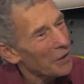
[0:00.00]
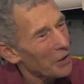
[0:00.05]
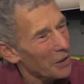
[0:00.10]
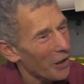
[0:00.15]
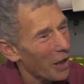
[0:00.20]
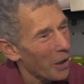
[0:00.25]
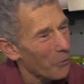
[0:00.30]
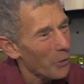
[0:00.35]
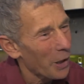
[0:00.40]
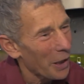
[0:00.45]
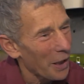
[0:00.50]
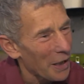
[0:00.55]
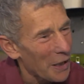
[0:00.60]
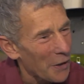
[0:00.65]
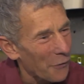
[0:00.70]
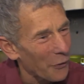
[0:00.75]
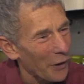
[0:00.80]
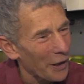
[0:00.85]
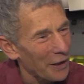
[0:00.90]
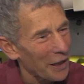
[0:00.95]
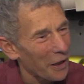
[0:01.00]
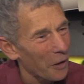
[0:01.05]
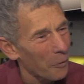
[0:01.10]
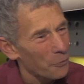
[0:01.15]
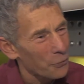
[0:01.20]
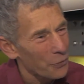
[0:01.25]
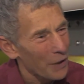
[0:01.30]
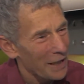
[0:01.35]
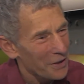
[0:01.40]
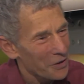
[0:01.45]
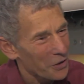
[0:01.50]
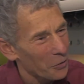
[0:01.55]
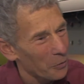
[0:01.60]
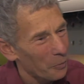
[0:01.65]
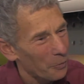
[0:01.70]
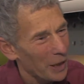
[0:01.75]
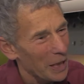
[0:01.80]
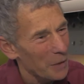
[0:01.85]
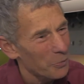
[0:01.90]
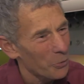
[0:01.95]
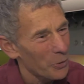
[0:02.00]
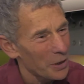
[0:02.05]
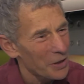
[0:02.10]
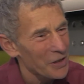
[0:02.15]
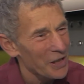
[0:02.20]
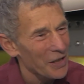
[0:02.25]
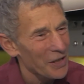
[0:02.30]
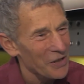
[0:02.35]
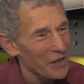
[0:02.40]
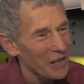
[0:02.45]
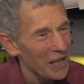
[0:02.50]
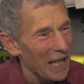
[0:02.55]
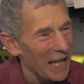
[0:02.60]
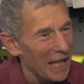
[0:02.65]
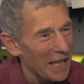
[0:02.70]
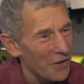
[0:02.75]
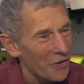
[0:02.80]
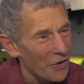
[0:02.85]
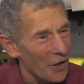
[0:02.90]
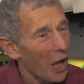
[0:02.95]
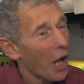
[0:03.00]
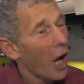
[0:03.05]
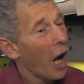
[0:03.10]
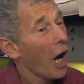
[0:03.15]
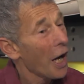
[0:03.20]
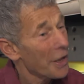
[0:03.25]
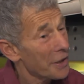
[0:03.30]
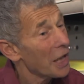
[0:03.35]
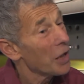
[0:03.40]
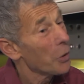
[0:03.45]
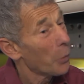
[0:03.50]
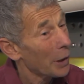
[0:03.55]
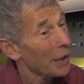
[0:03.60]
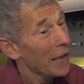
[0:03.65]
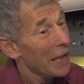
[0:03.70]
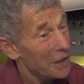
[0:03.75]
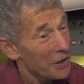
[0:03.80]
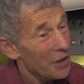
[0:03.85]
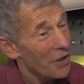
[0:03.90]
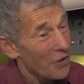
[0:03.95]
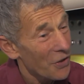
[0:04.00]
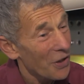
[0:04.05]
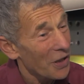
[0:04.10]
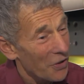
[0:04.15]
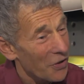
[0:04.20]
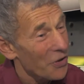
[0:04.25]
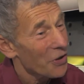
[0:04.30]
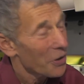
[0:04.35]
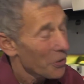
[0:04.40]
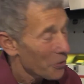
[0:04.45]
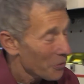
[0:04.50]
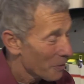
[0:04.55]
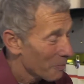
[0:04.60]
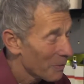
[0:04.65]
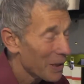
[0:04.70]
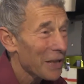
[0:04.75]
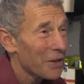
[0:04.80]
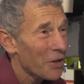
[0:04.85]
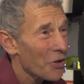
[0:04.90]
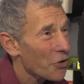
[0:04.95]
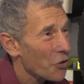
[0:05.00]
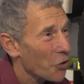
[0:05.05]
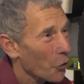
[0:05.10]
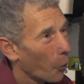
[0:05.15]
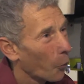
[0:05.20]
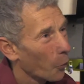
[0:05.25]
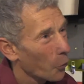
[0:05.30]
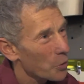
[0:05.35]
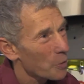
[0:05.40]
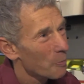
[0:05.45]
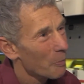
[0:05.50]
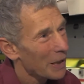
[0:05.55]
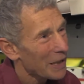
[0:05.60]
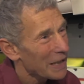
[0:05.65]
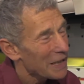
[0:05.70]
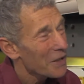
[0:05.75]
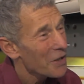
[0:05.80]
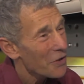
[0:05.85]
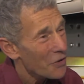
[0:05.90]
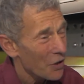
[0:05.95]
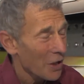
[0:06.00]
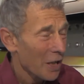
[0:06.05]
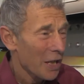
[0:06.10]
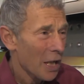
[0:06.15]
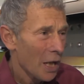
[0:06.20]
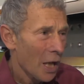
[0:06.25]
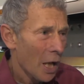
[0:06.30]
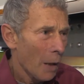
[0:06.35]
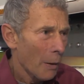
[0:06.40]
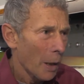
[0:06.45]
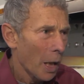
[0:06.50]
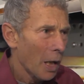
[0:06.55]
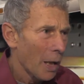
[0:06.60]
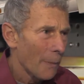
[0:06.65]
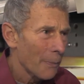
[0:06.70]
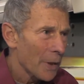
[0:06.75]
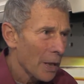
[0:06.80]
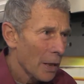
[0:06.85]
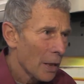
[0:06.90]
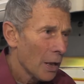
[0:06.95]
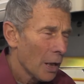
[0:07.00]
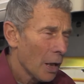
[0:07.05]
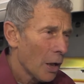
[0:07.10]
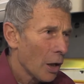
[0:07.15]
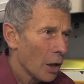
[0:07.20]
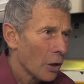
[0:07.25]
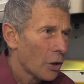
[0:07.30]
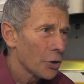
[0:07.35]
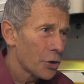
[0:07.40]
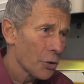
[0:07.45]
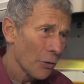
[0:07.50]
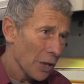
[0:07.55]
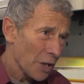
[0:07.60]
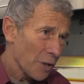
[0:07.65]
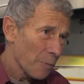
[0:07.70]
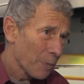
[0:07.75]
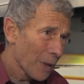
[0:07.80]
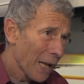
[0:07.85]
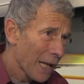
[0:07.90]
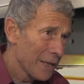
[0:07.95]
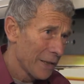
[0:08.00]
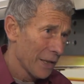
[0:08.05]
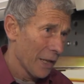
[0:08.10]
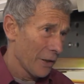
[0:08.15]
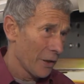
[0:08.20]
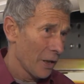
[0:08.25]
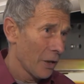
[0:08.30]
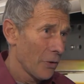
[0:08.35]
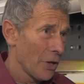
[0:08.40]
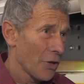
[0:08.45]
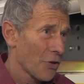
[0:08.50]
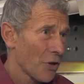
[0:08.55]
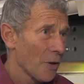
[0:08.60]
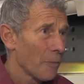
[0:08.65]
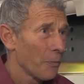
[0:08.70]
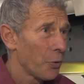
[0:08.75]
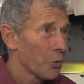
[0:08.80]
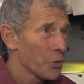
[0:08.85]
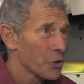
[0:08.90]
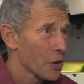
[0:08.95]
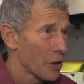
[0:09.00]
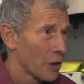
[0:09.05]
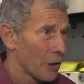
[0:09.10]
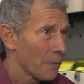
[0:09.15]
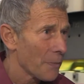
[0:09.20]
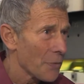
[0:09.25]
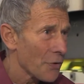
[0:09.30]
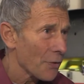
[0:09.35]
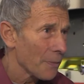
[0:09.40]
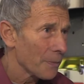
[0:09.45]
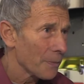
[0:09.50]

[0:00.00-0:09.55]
you know, I'm one of these funny old practical people with dirty hands. I know what 86 Newton meters torqued means. Could you explain that though in simple terms?